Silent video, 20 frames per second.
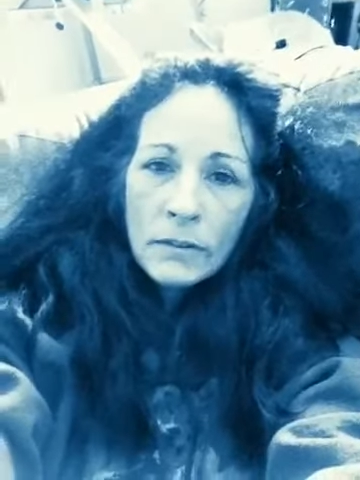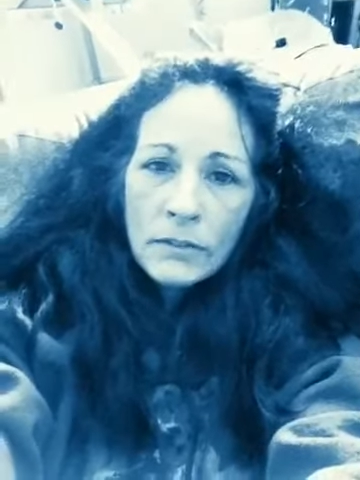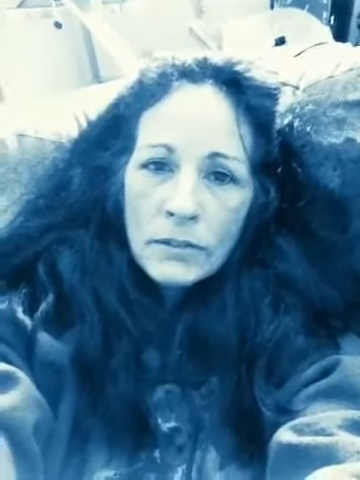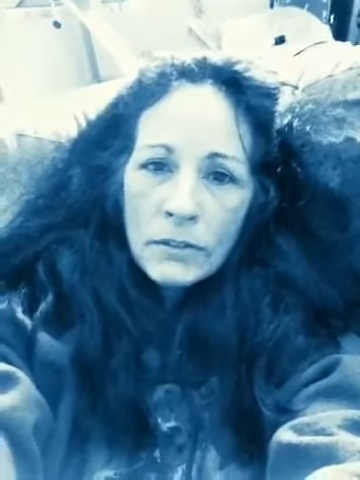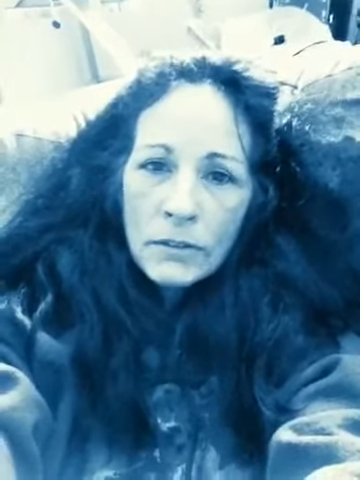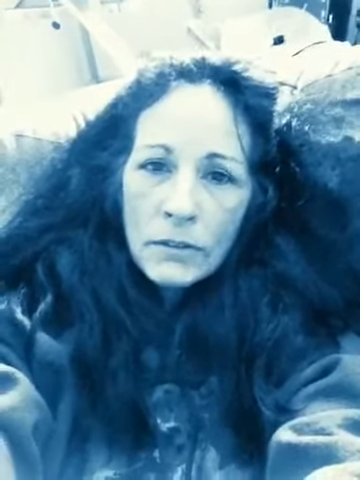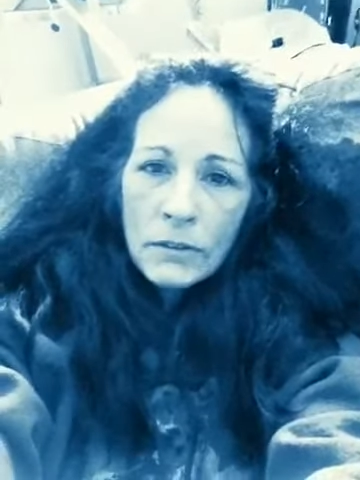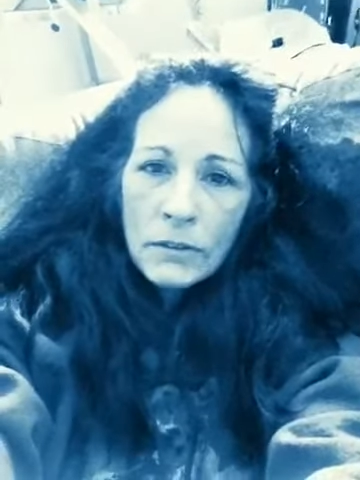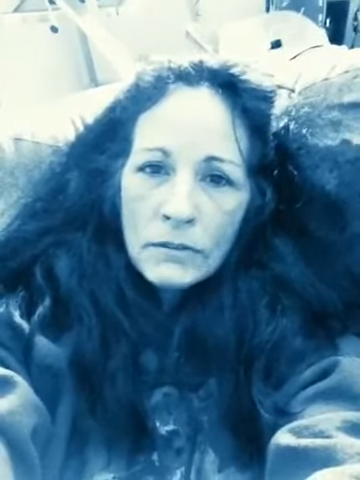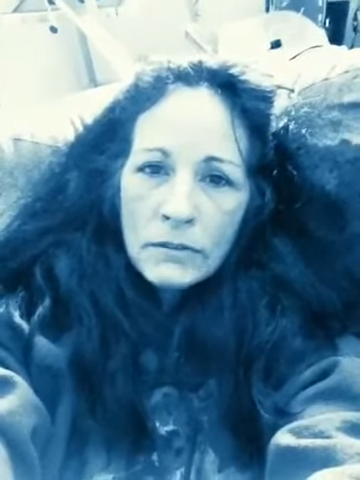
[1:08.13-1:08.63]

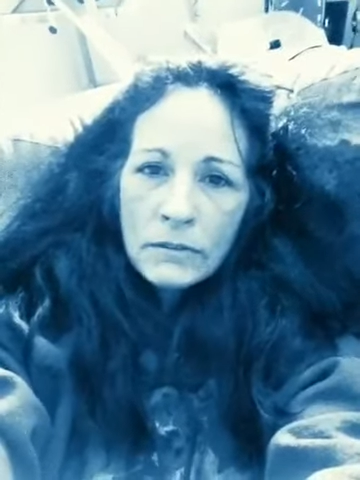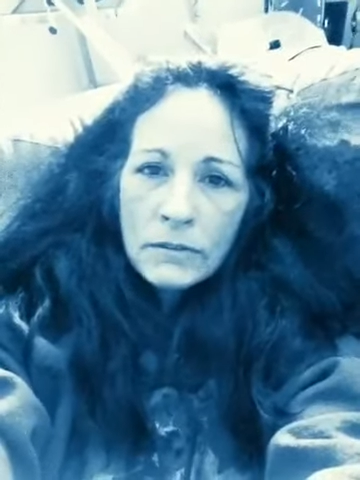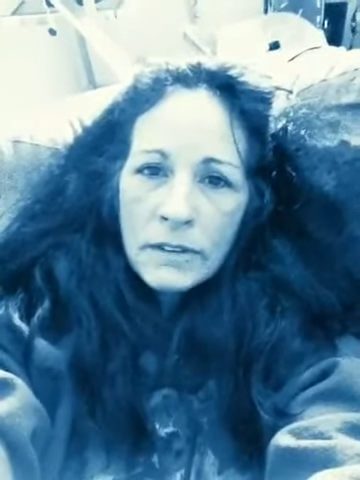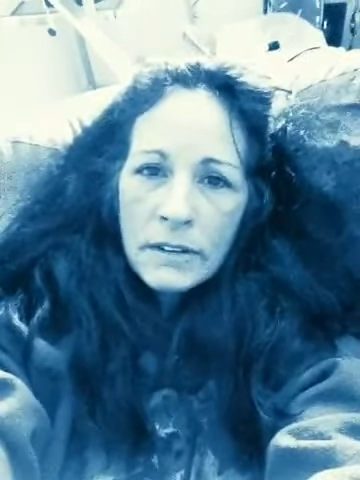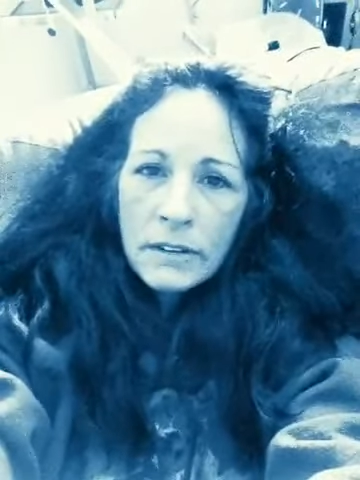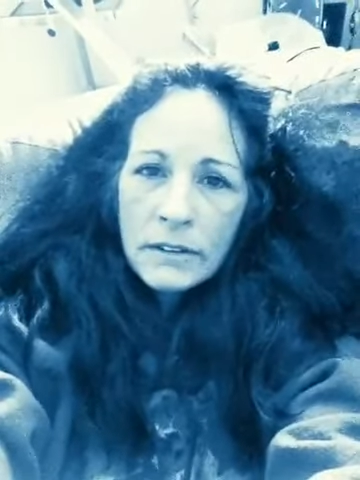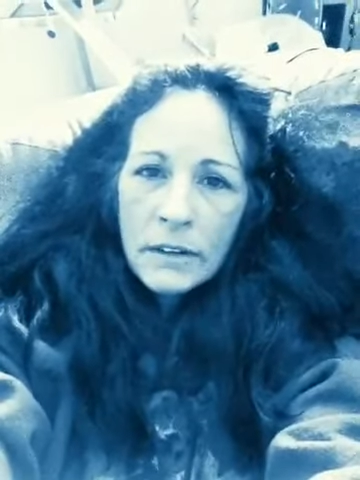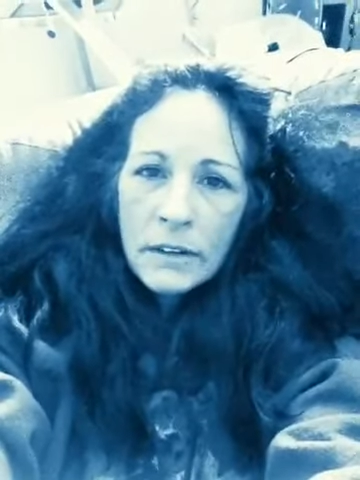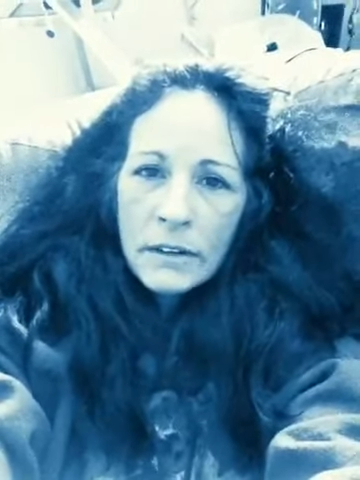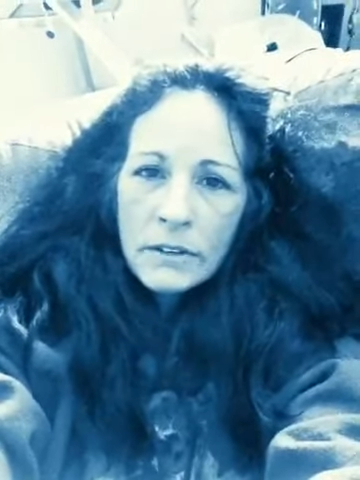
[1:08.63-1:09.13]
So
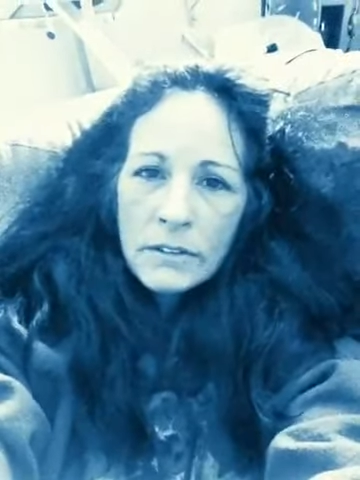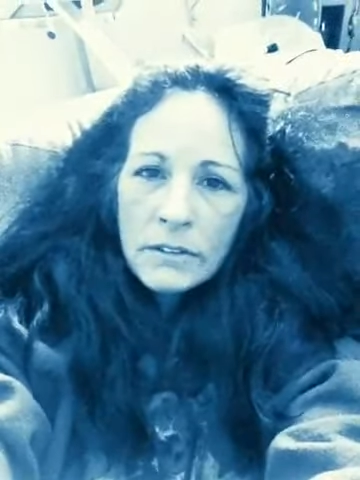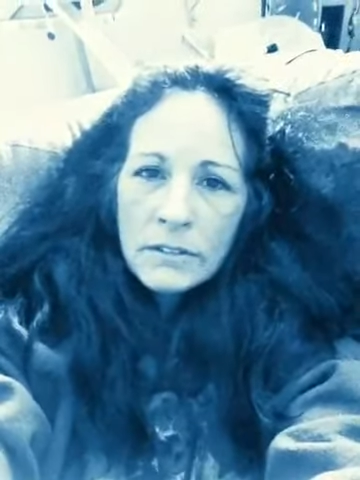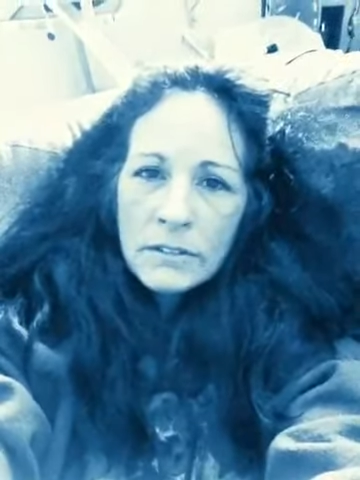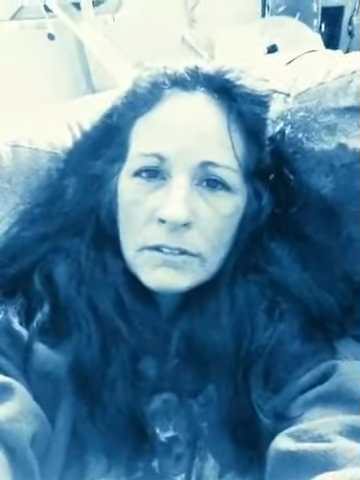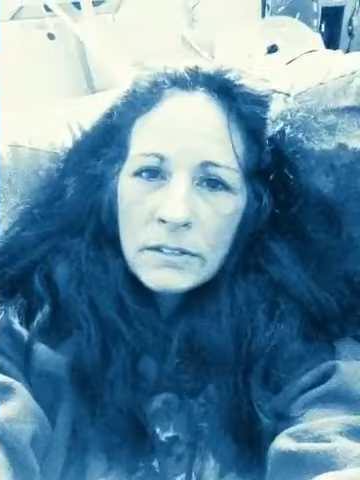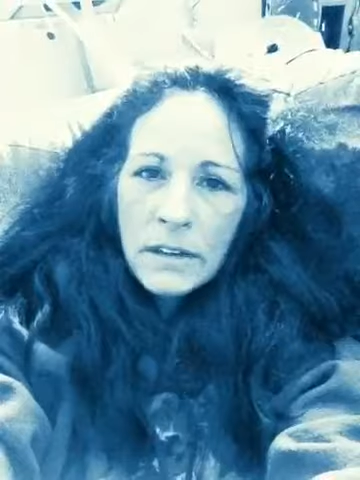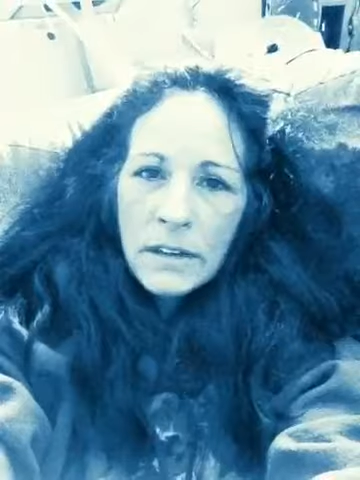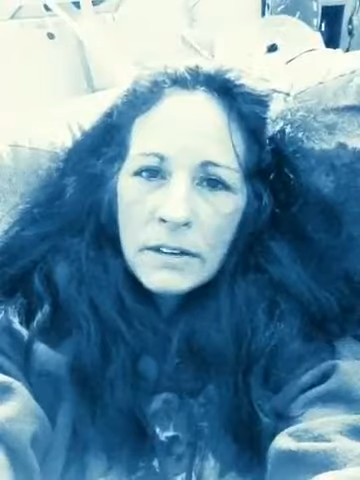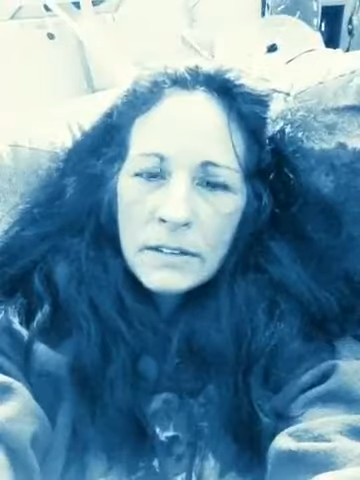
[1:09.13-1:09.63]
thank God
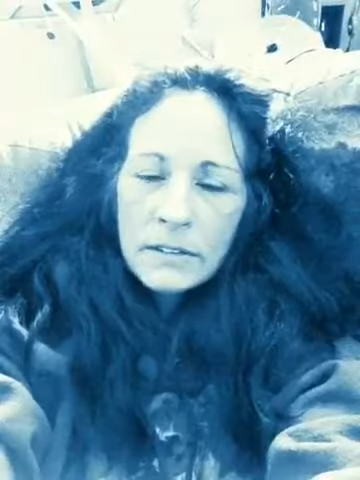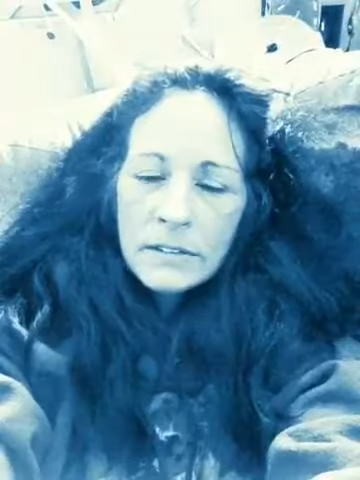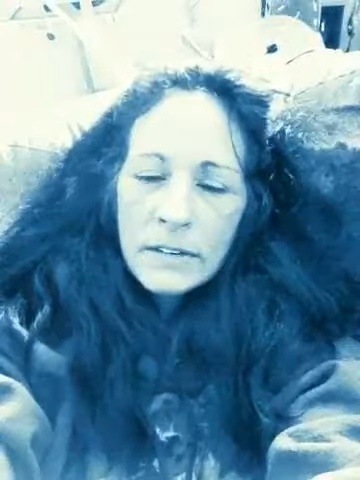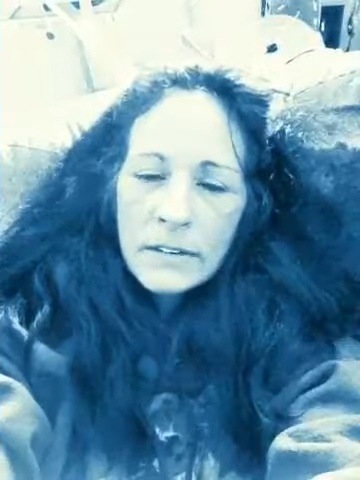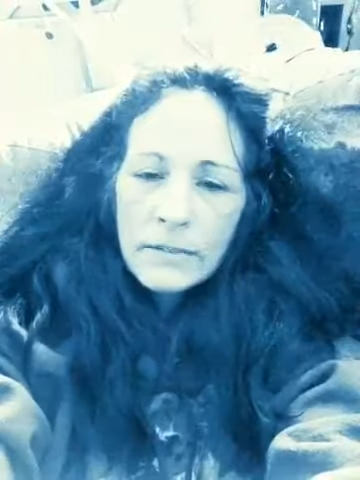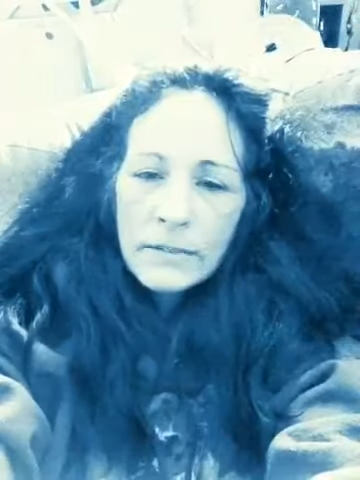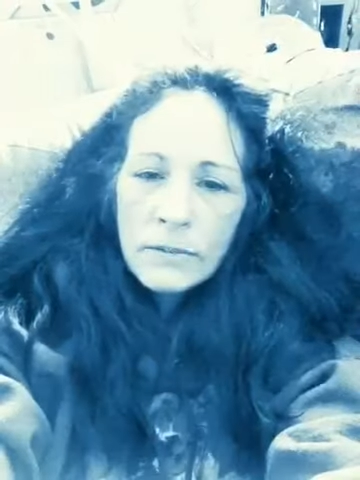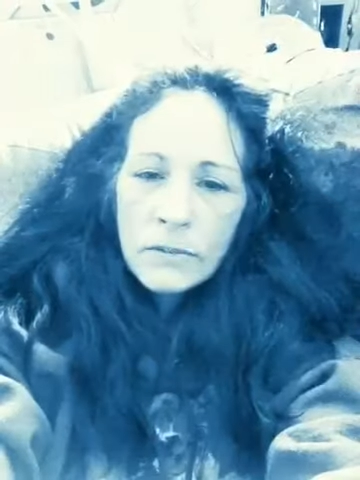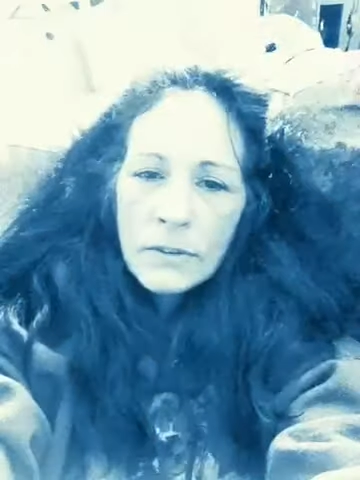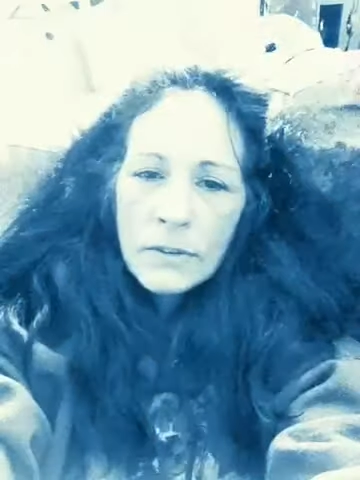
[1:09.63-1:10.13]
she's got a
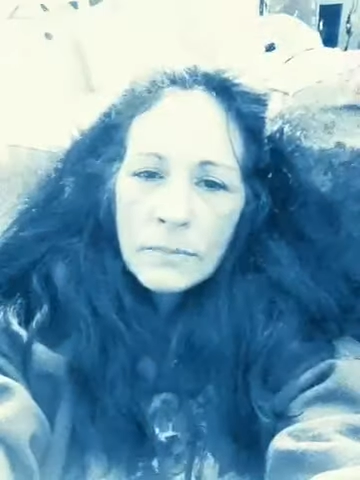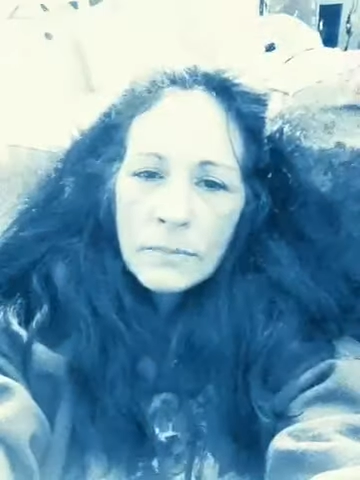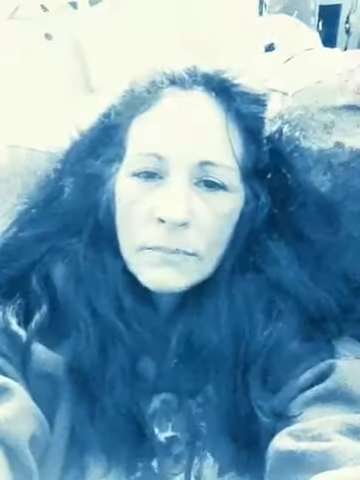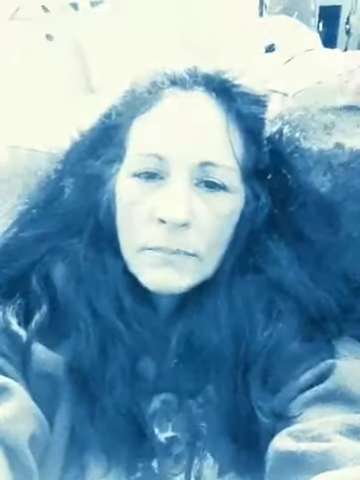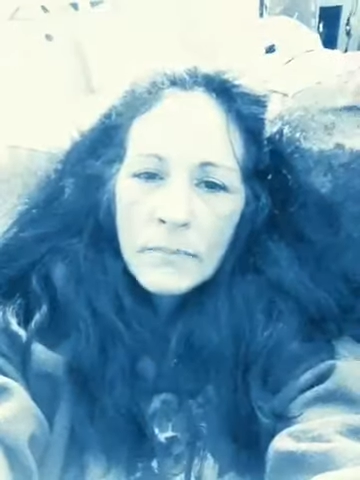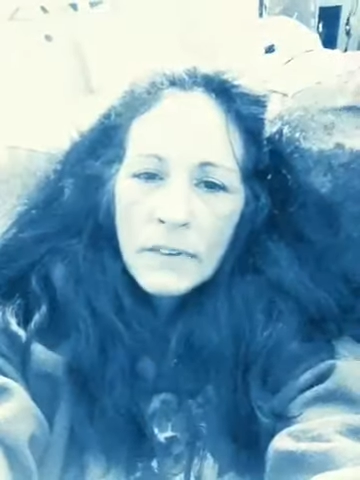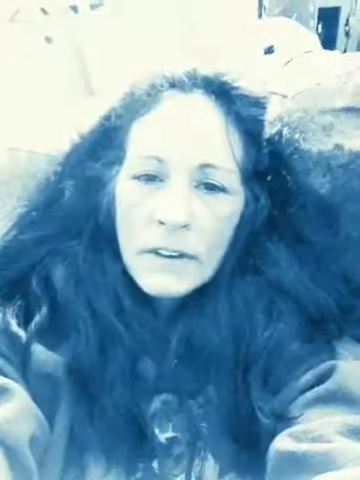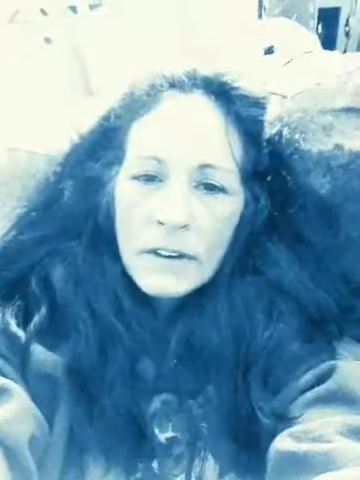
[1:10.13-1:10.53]
safe trip.